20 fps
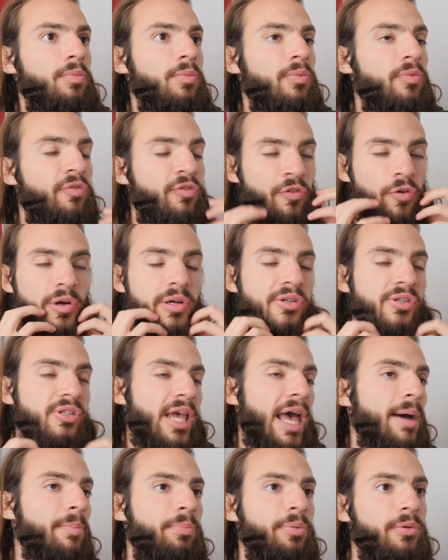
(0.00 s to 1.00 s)
for
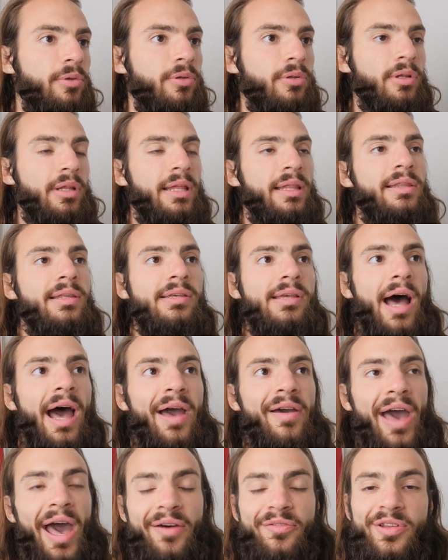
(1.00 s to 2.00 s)
example, I
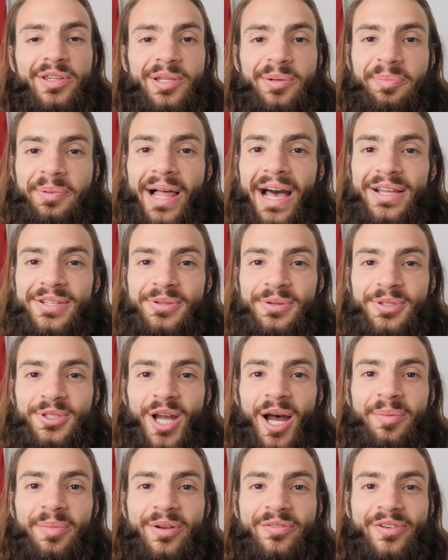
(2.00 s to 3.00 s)
haven't applied to a
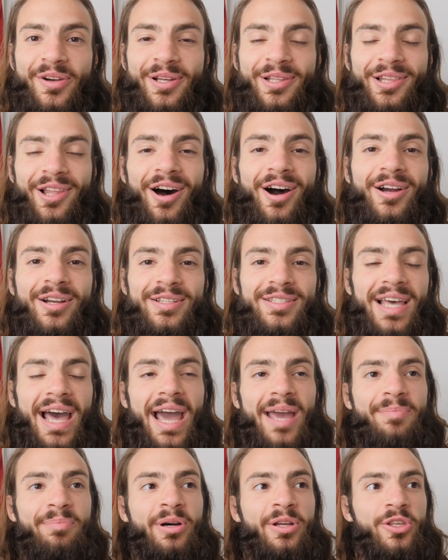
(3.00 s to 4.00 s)
job in a very long
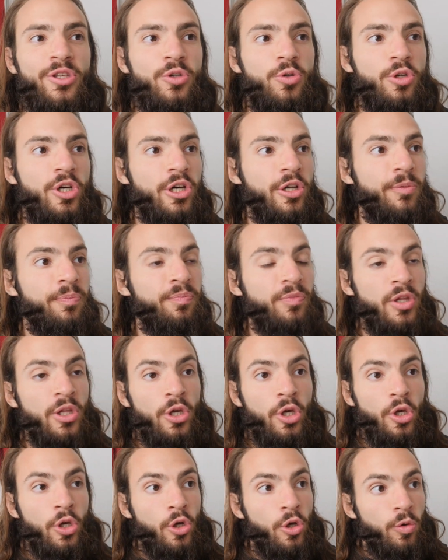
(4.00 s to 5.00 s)
time, but you could
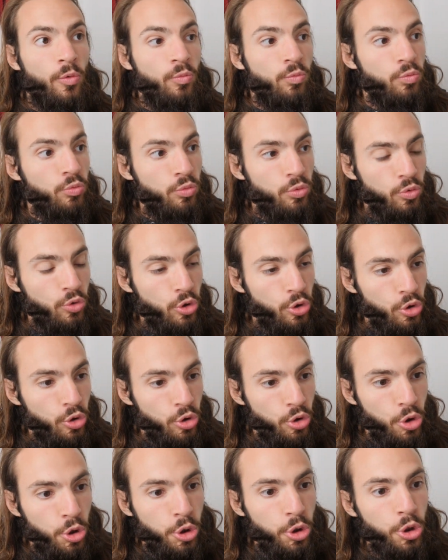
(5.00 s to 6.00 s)

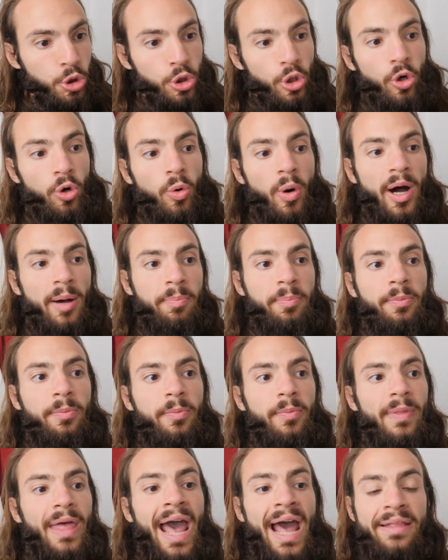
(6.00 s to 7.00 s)
show up
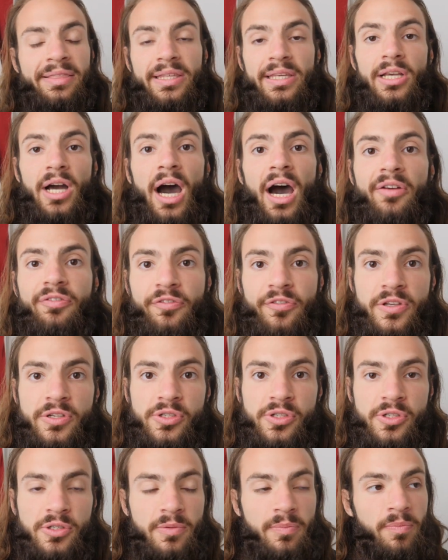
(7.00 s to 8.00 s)
at the
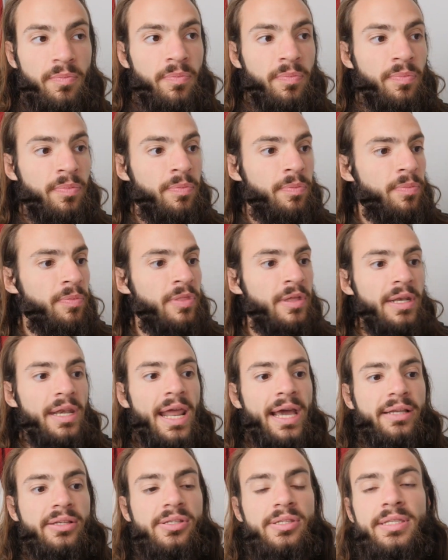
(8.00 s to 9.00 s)
office the
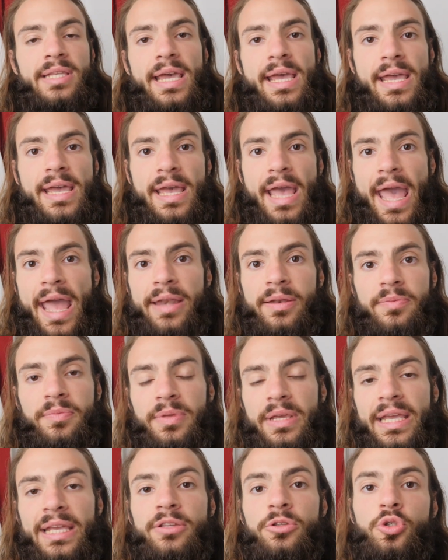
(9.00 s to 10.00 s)
next day and
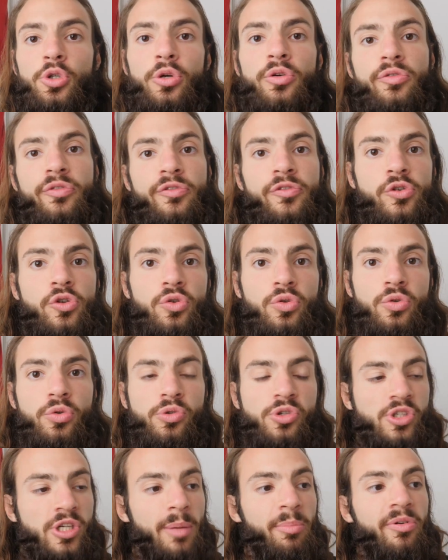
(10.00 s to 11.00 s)
interview
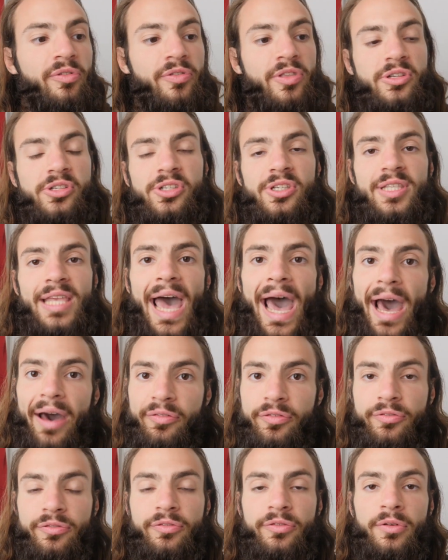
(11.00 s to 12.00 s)
some of the
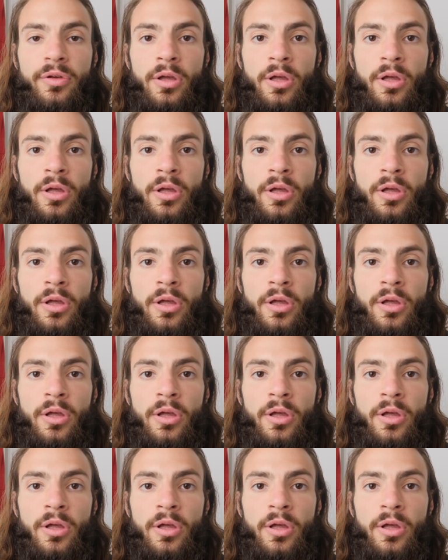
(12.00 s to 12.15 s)
staff.